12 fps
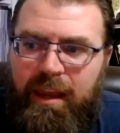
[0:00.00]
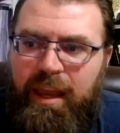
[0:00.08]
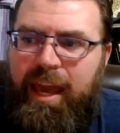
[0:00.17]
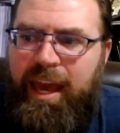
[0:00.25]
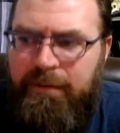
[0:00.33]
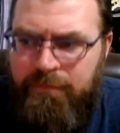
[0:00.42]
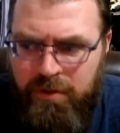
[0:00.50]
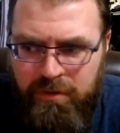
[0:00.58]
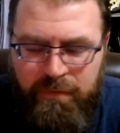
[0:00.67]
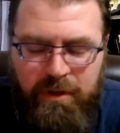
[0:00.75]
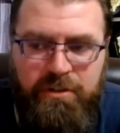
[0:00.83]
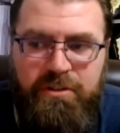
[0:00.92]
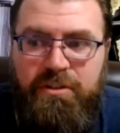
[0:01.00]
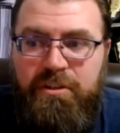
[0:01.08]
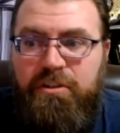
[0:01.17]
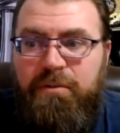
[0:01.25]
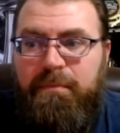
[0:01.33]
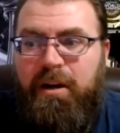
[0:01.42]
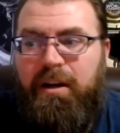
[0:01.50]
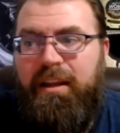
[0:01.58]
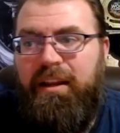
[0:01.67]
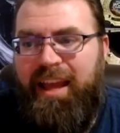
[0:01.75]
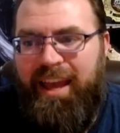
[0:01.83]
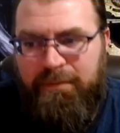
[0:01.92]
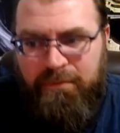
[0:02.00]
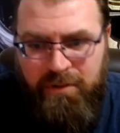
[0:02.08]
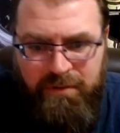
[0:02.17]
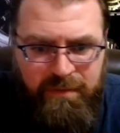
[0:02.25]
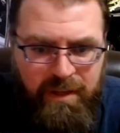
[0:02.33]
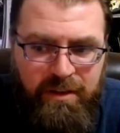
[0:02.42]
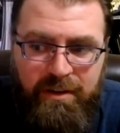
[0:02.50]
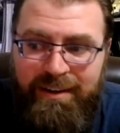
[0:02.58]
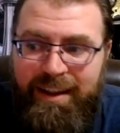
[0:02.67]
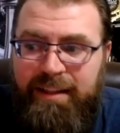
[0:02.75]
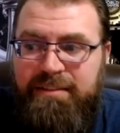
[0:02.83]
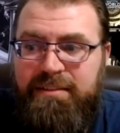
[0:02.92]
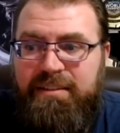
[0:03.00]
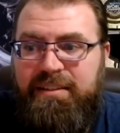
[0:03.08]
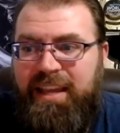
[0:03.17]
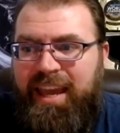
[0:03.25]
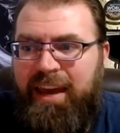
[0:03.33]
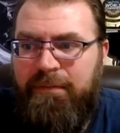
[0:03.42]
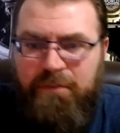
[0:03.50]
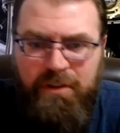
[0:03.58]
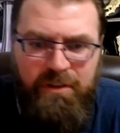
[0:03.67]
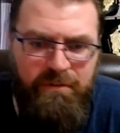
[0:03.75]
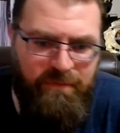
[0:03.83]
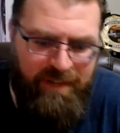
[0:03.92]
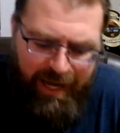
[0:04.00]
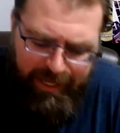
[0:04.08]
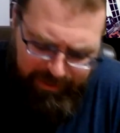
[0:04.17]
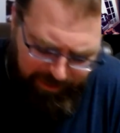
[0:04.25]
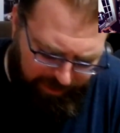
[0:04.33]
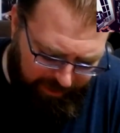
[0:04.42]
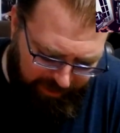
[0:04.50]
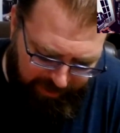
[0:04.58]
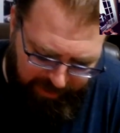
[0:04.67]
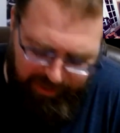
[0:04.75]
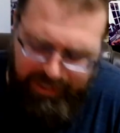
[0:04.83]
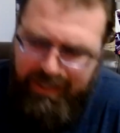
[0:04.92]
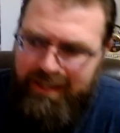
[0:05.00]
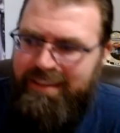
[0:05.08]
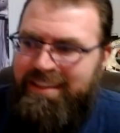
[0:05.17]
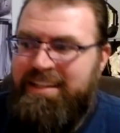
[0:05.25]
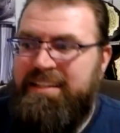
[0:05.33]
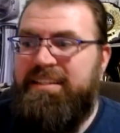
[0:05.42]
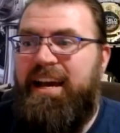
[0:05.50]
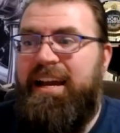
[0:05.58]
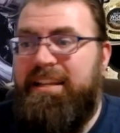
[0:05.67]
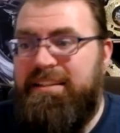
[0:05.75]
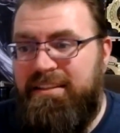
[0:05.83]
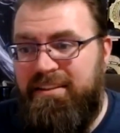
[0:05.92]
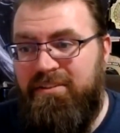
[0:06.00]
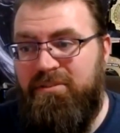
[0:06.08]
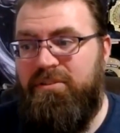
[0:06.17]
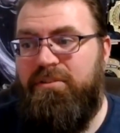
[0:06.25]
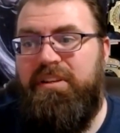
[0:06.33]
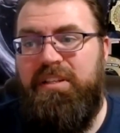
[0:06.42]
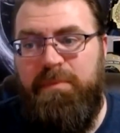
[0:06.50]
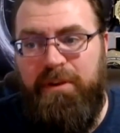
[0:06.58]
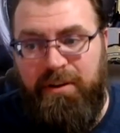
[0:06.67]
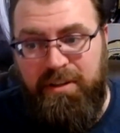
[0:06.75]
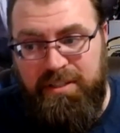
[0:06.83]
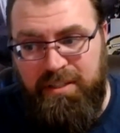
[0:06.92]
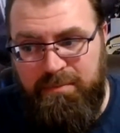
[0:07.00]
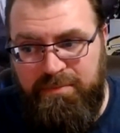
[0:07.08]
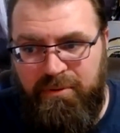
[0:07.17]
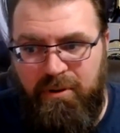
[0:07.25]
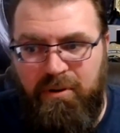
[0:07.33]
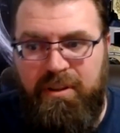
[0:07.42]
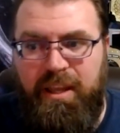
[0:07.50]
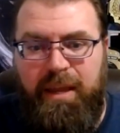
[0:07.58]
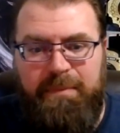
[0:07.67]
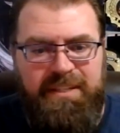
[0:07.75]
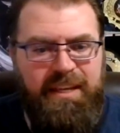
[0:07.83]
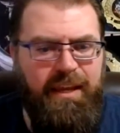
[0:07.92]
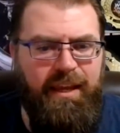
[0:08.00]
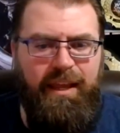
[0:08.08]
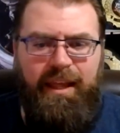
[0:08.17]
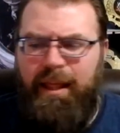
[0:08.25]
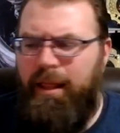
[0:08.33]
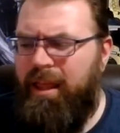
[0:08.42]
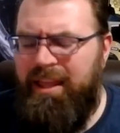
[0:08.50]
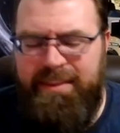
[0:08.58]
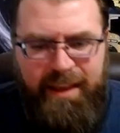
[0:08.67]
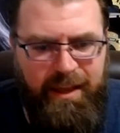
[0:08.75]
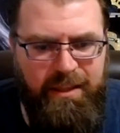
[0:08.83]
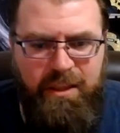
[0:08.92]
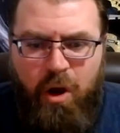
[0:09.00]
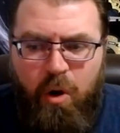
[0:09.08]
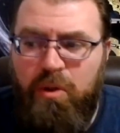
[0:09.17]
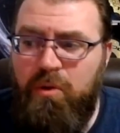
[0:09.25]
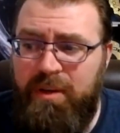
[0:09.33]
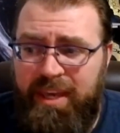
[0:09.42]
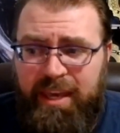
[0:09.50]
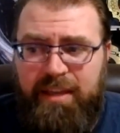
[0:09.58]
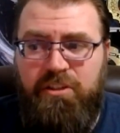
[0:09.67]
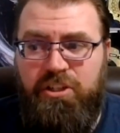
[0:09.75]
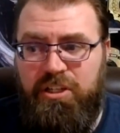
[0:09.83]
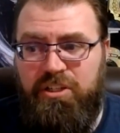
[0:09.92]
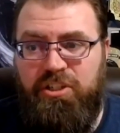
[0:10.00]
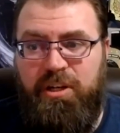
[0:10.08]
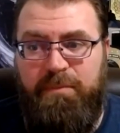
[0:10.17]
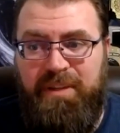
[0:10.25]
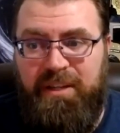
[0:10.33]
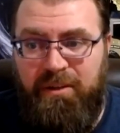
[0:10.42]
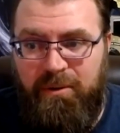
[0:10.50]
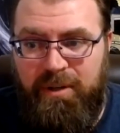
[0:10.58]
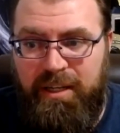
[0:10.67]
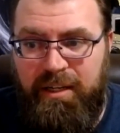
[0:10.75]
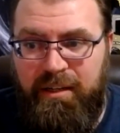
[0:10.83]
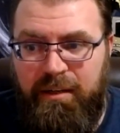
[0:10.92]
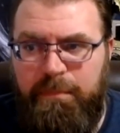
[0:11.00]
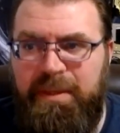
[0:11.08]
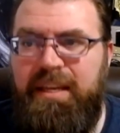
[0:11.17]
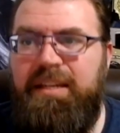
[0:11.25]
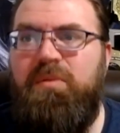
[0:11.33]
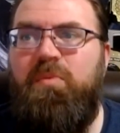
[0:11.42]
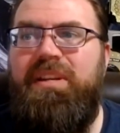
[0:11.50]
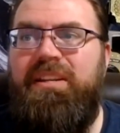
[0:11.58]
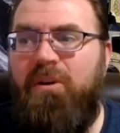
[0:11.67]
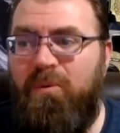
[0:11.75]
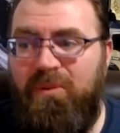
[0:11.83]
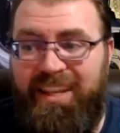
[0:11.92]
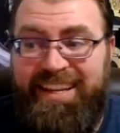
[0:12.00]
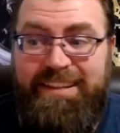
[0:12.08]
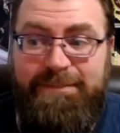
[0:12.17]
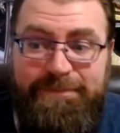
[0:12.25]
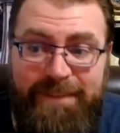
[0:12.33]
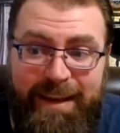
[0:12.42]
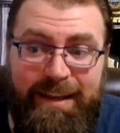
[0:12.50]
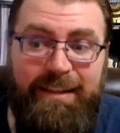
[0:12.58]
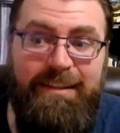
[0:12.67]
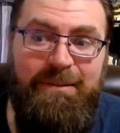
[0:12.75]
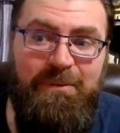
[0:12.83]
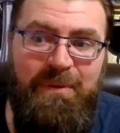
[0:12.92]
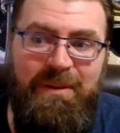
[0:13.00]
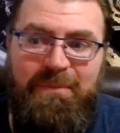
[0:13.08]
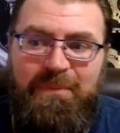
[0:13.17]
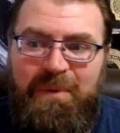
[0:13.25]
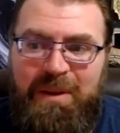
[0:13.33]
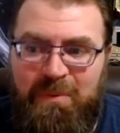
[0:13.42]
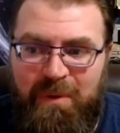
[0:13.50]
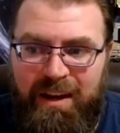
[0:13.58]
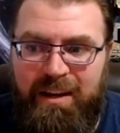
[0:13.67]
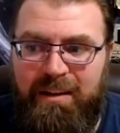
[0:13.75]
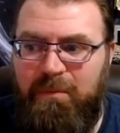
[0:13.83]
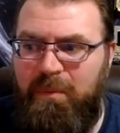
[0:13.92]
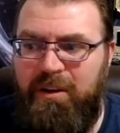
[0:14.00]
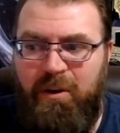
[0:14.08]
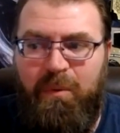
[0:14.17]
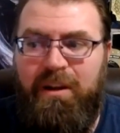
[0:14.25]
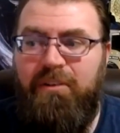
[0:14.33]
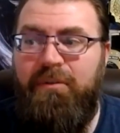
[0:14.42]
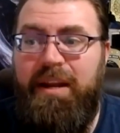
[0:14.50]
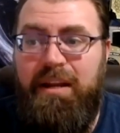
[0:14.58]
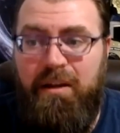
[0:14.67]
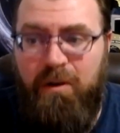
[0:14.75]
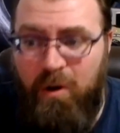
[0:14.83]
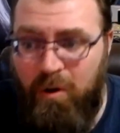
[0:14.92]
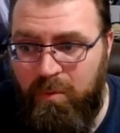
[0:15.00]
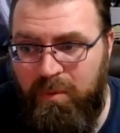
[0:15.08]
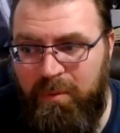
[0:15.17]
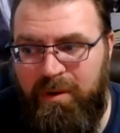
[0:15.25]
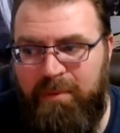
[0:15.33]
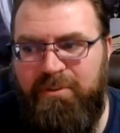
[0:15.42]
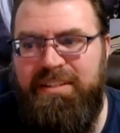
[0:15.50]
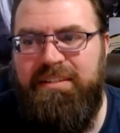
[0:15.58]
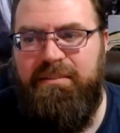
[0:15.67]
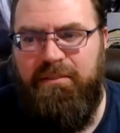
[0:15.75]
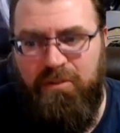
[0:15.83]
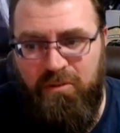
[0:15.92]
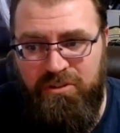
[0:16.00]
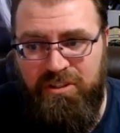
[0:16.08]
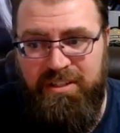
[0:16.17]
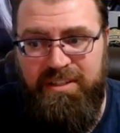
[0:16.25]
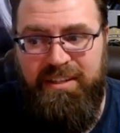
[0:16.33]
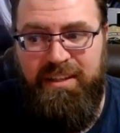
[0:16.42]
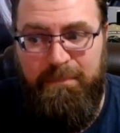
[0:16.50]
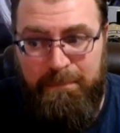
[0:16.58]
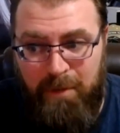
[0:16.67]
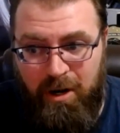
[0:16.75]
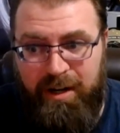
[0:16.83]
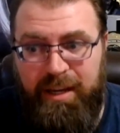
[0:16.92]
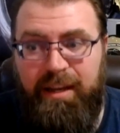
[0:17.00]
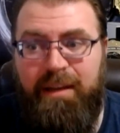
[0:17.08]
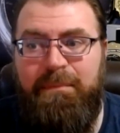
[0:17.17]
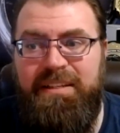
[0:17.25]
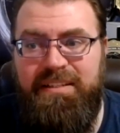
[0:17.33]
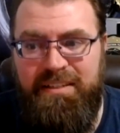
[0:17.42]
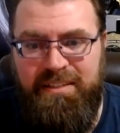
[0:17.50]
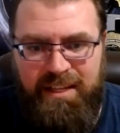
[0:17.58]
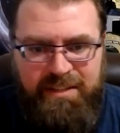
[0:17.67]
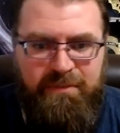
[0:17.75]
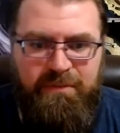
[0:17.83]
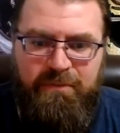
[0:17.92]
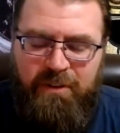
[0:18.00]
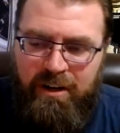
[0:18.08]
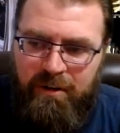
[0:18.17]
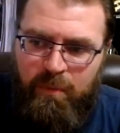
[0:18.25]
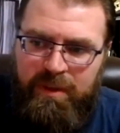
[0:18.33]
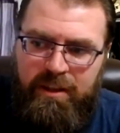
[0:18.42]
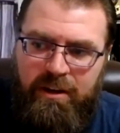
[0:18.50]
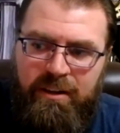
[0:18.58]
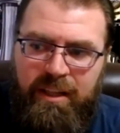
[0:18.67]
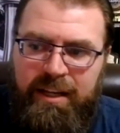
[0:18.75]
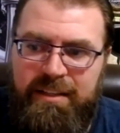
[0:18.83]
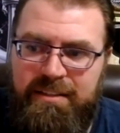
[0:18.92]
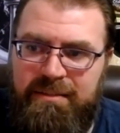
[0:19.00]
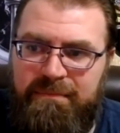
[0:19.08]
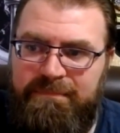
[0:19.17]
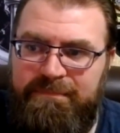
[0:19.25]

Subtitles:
After you've understood your market, after you've done your analysis, after you've gotten the designs and the user experience and the prototypes. No, you can't just jump to coding because we don't like to fail. We don't want to write code. We want to bring solutions to the market and be successful with our clients.